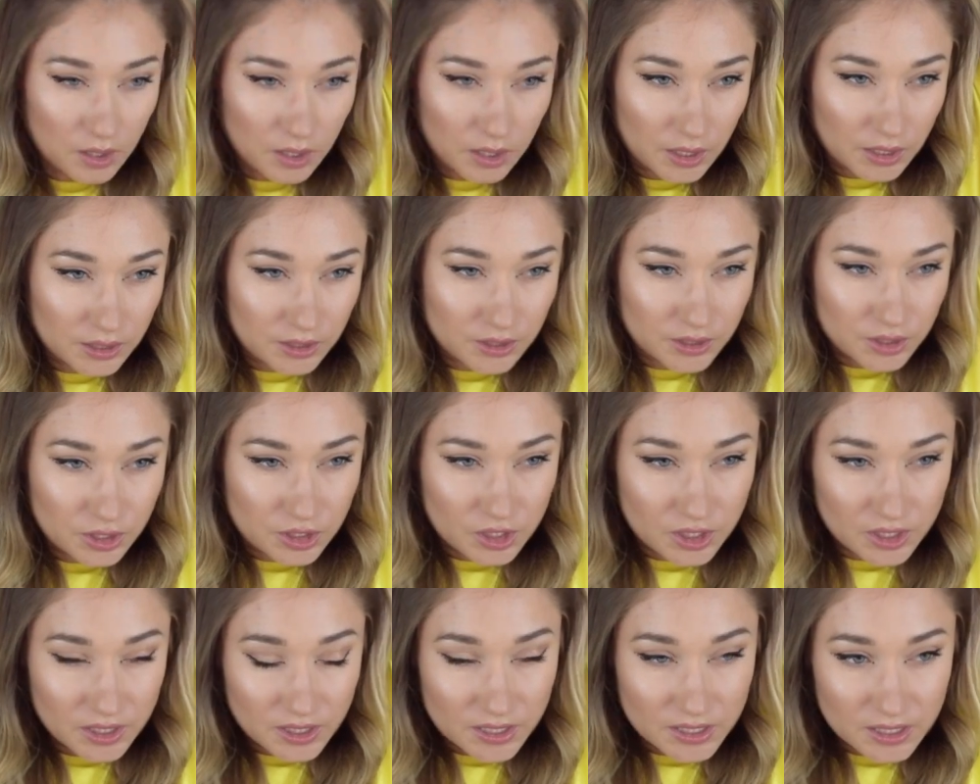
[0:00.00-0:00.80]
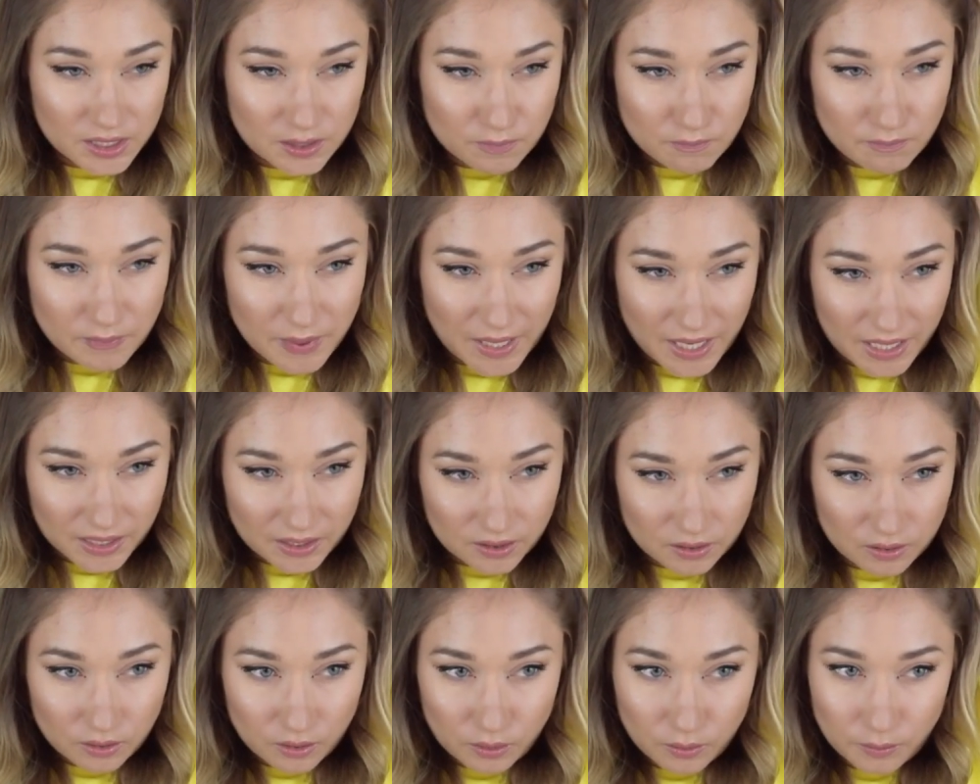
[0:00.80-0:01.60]
and just
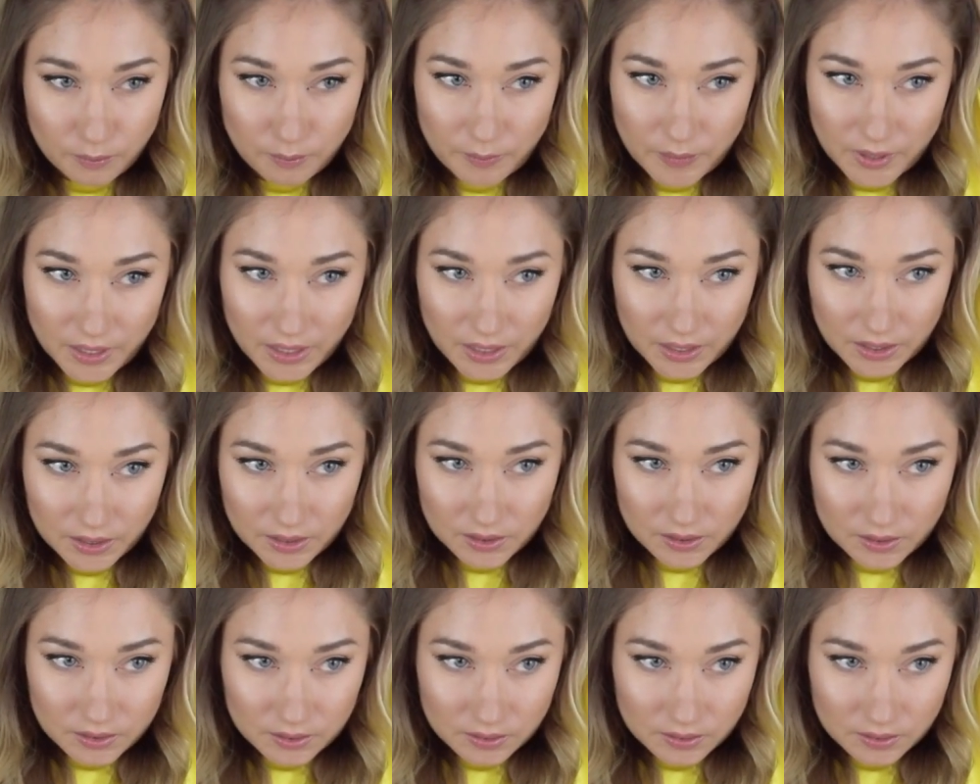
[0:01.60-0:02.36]
back combing